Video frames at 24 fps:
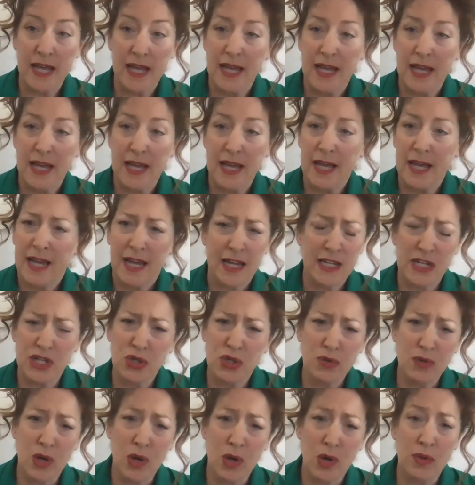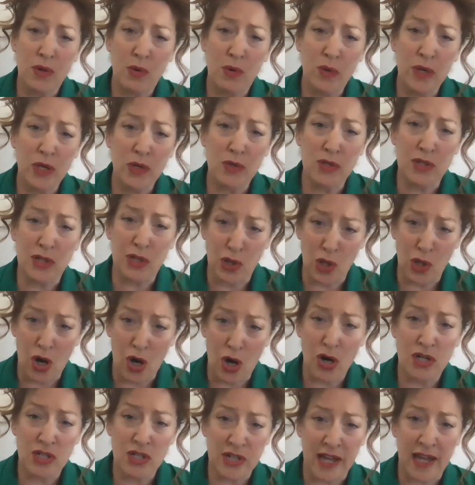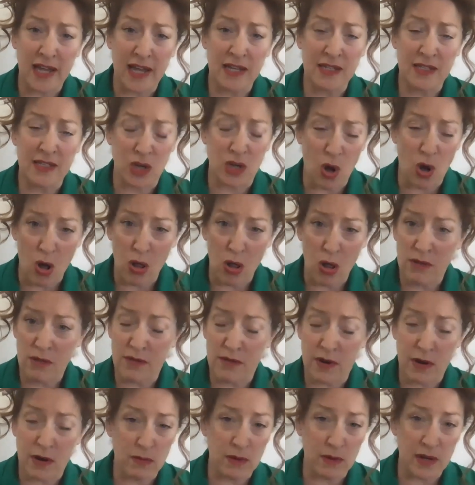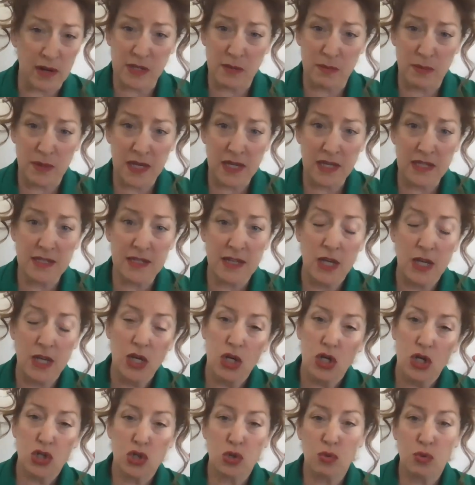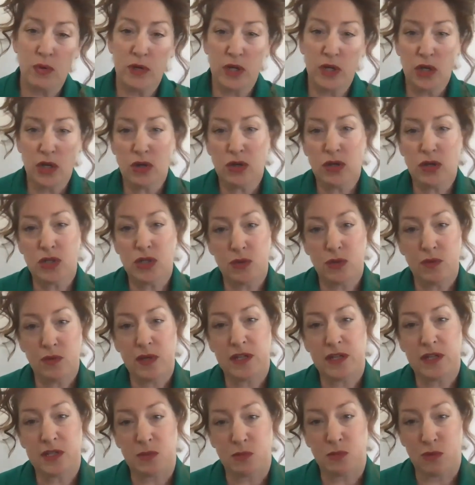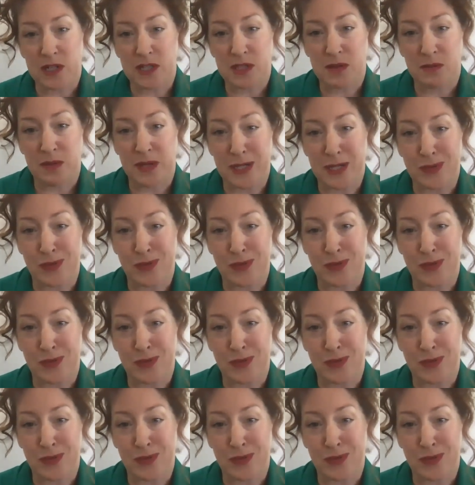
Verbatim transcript: And did you know that we use large eggs in all of our recipes? So when you're doing some recipes with